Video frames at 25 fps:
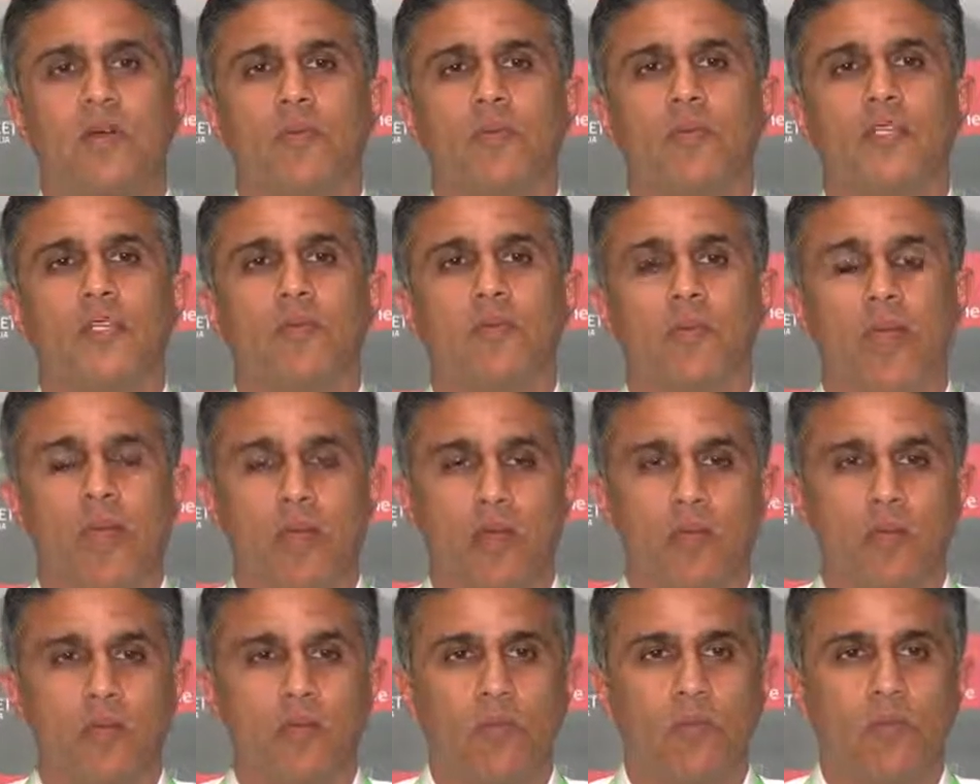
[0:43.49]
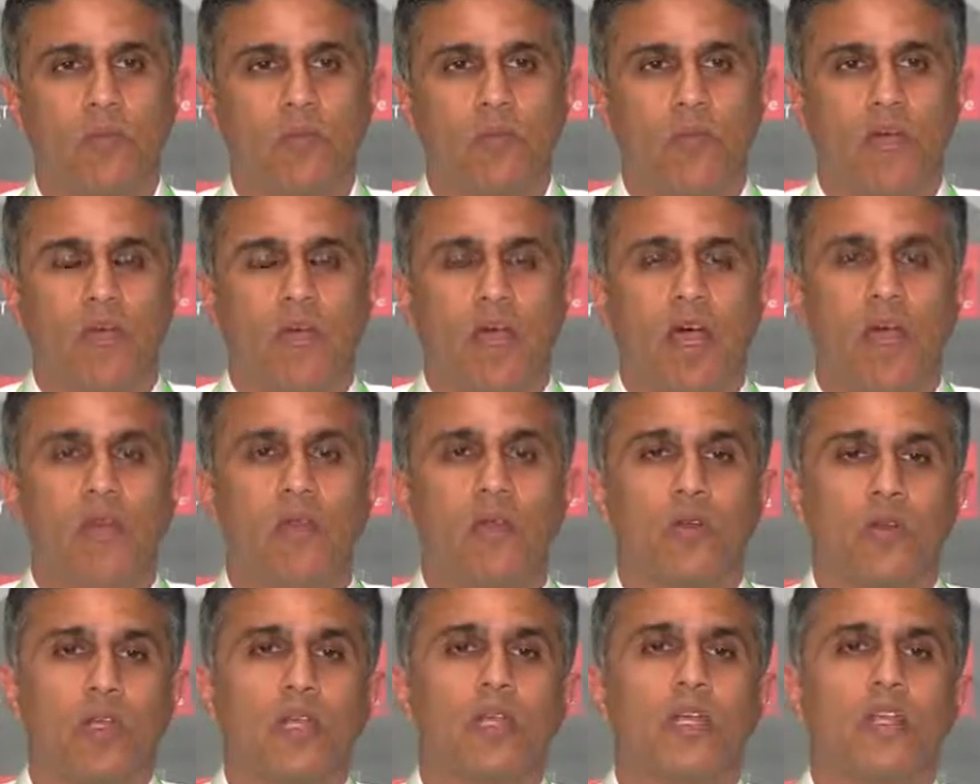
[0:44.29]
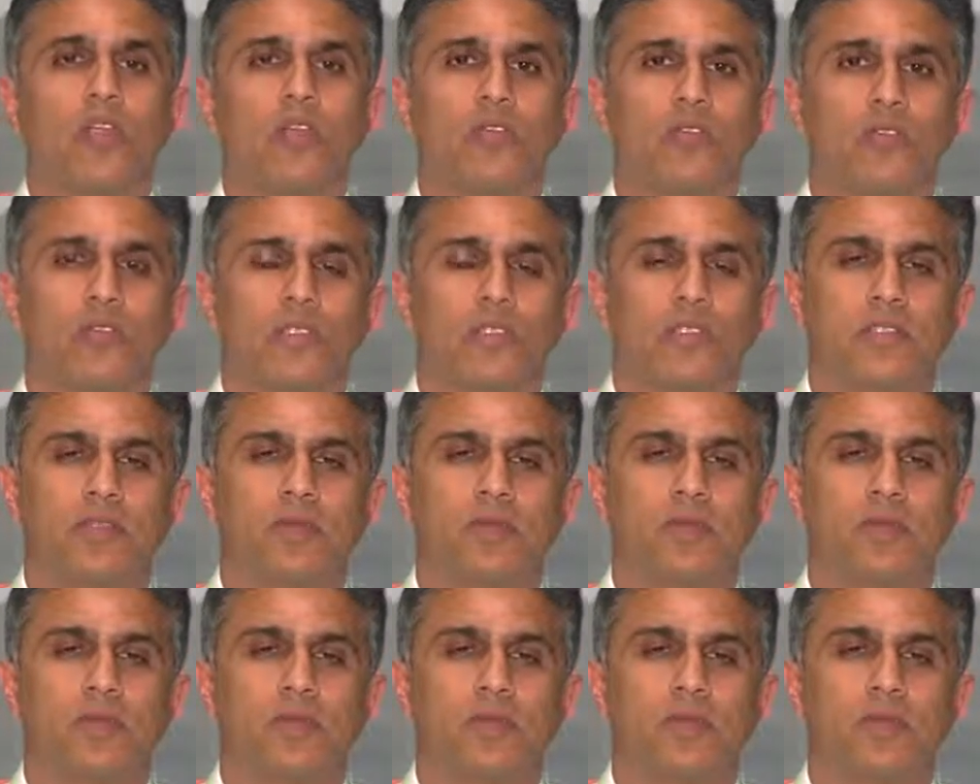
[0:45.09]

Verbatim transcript: Committee back home are looking into